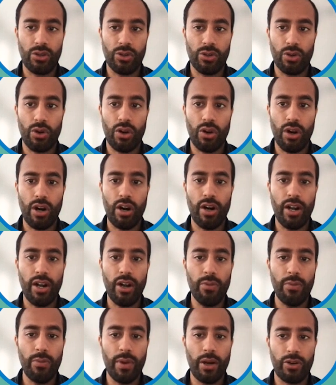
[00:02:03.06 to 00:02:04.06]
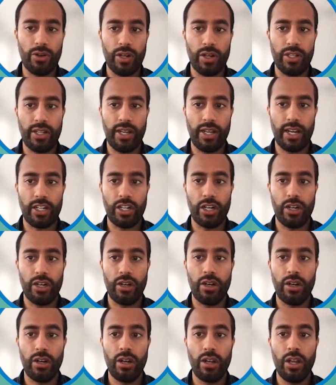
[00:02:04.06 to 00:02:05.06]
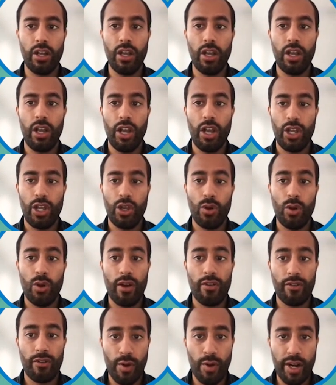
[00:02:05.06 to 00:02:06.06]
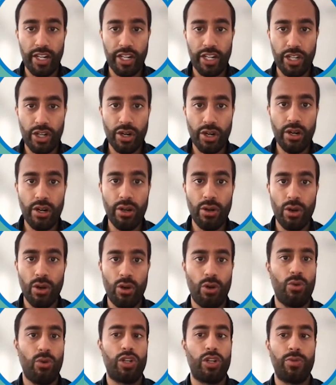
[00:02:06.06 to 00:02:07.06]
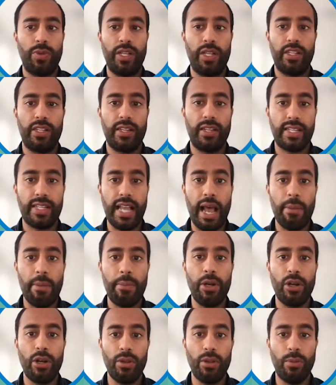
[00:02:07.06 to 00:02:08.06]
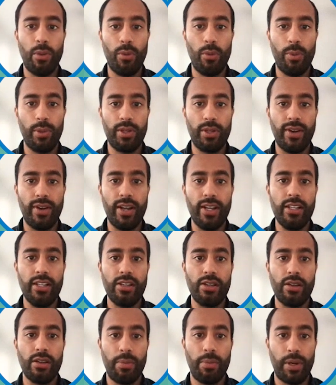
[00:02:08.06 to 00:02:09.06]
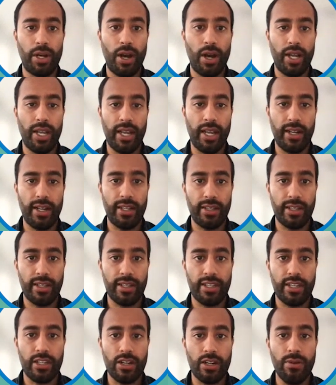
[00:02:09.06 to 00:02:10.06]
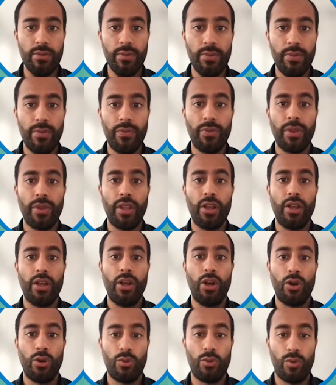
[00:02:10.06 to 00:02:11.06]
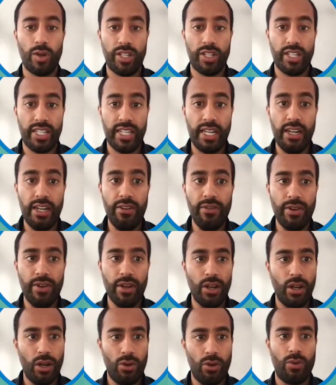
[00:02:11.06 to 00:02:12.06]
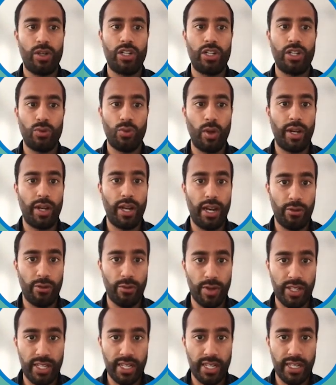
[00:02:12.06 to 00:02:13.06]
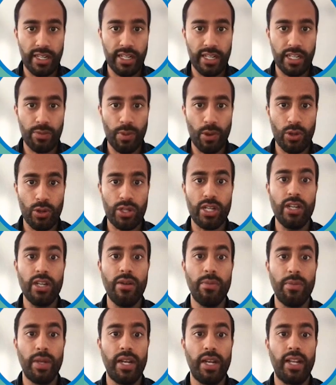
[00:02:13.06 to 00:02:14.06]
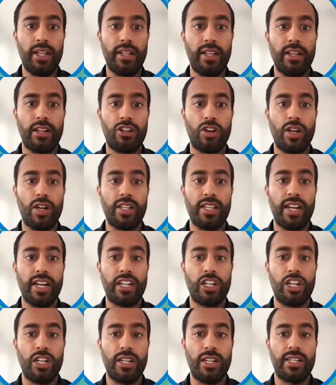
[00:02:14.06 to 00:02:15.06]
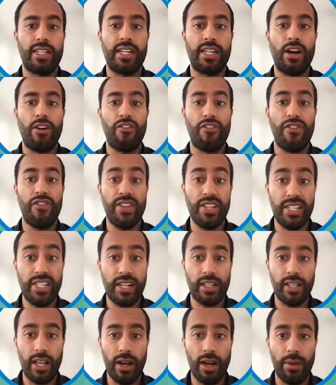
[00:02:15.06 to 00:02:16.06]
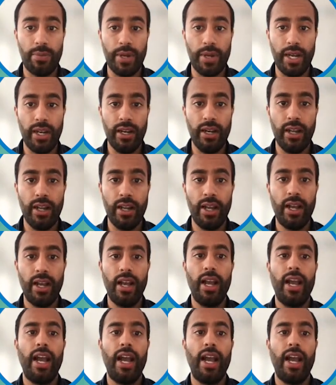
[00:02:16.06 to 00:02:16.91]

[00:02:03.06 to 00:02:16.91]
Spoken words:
sales order are an outbound transaction. You have registered, which means it has happened on the mobile device, but not yet in the system. Received, which is when a receipt is posted, meaning the transaction is now physically updated.